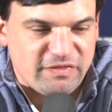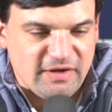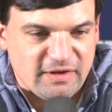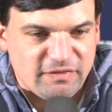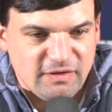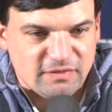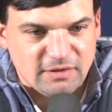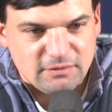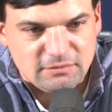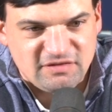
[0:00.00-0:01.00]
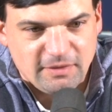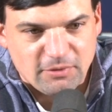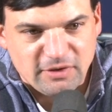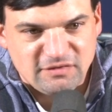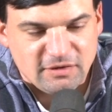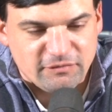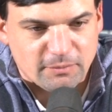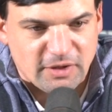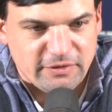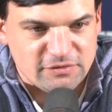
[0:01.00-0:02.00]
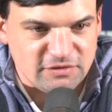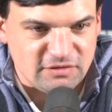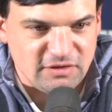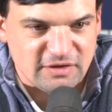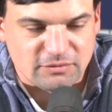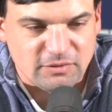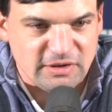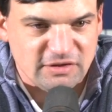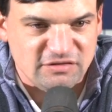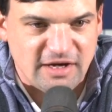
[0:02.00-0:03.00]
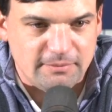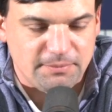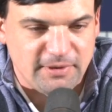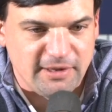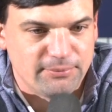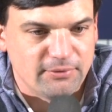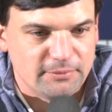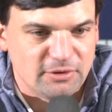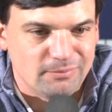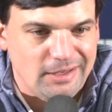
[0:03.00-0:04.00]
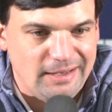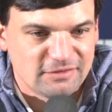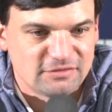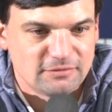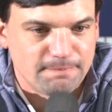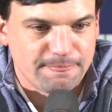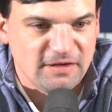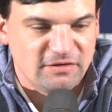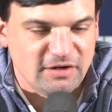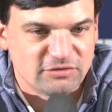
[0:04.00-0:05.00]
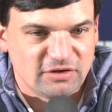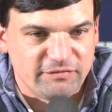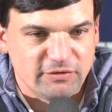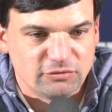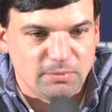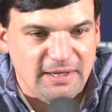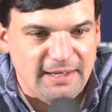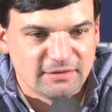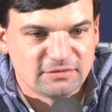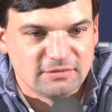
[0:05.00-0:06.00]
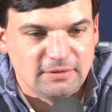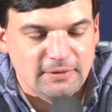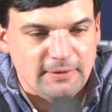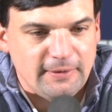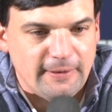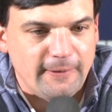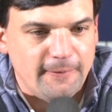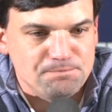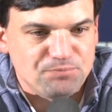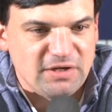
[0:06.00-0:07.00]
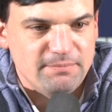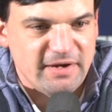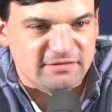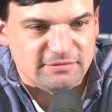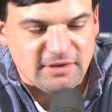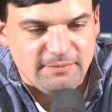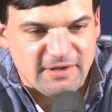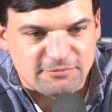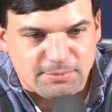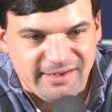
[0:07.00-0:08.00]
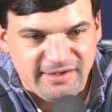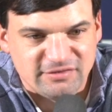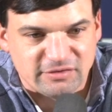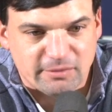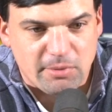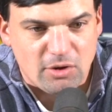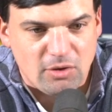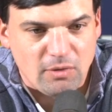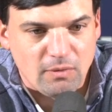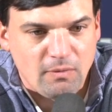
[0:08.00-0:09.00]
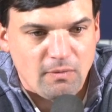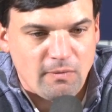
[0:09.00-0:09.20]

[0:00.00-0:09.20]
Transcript: thing I think that separates him from others is he does a really good job of playing perimeter blocks. He tears off those blocks. He makes plays on the ball,